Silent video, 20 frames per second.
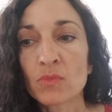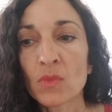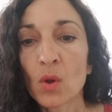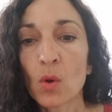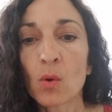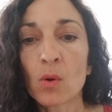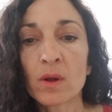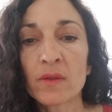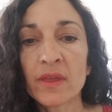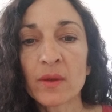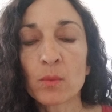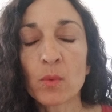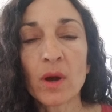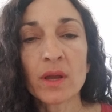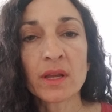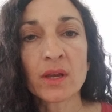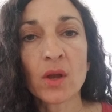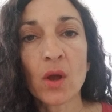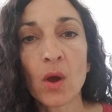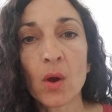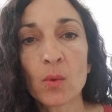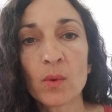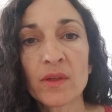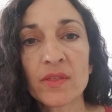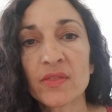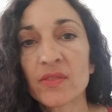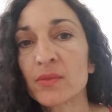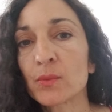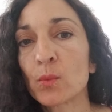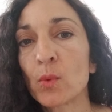Or they want to go
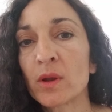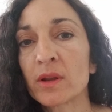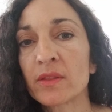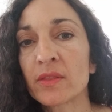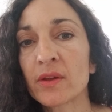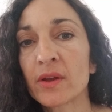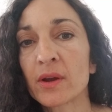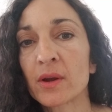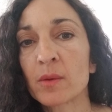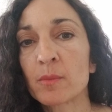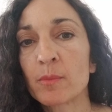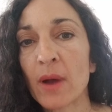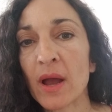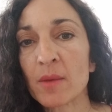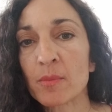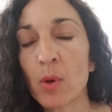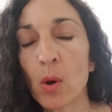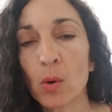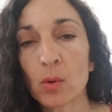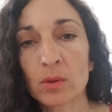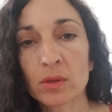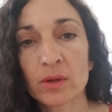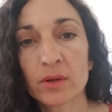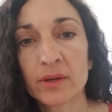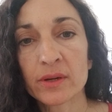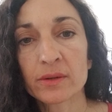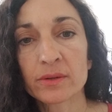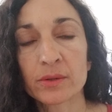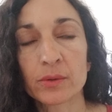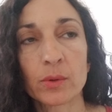with one of their
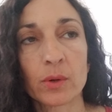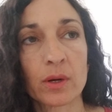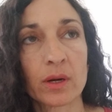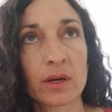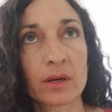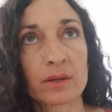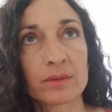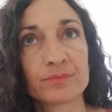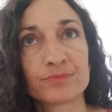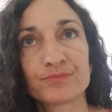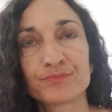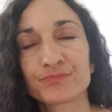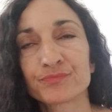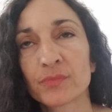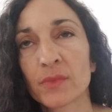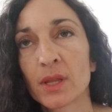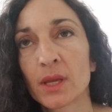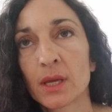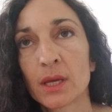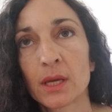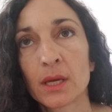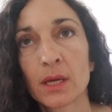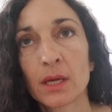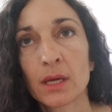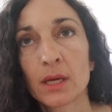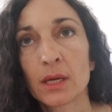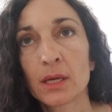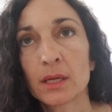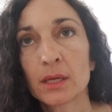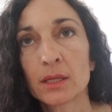bipolar or
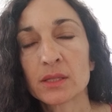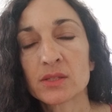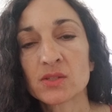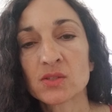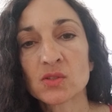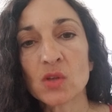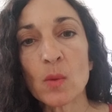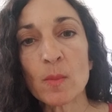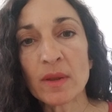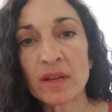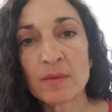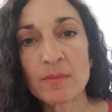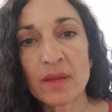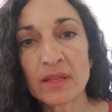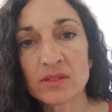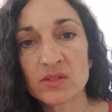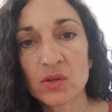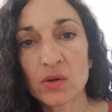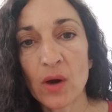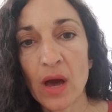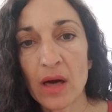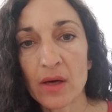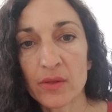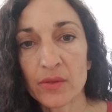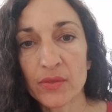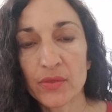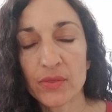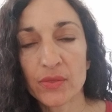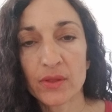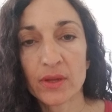so many mental
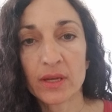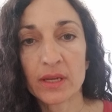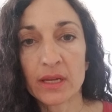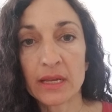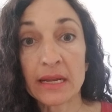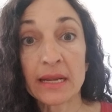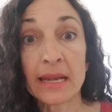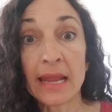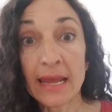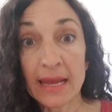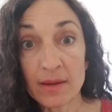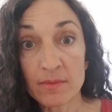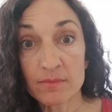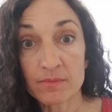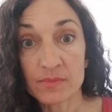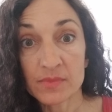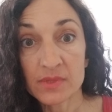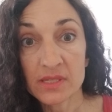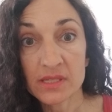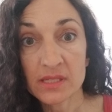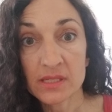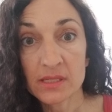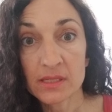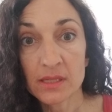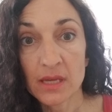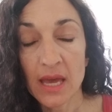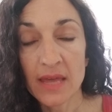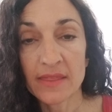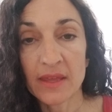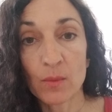health names,
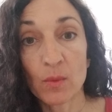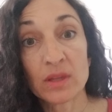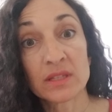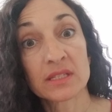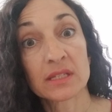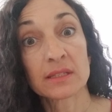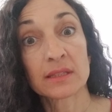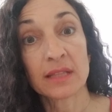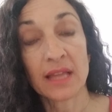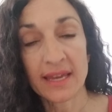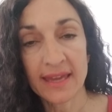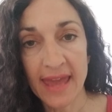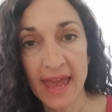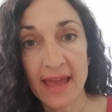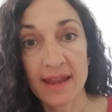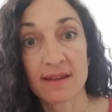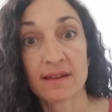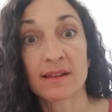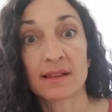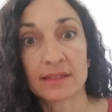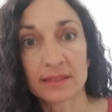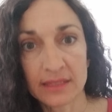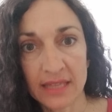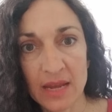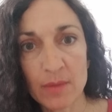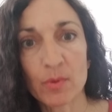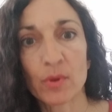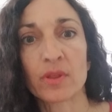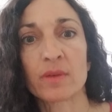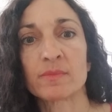and they want to, again,
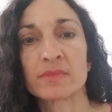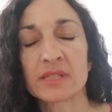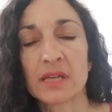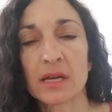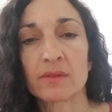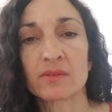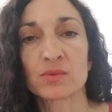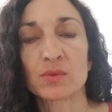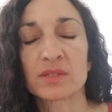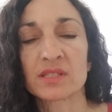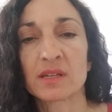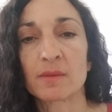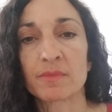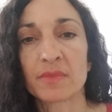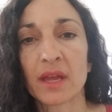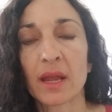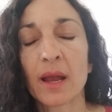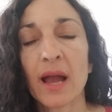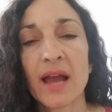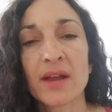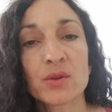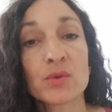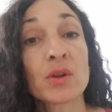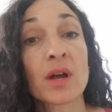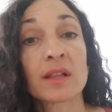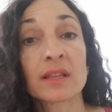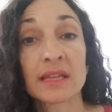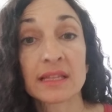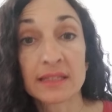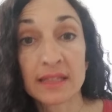label themselves with something. I do
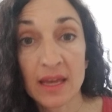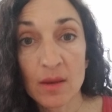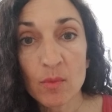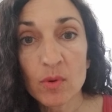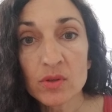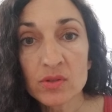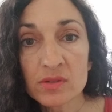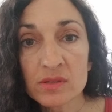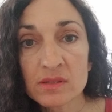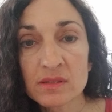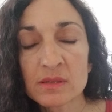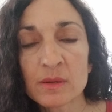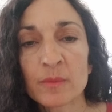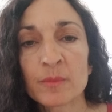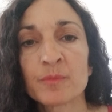not like labels.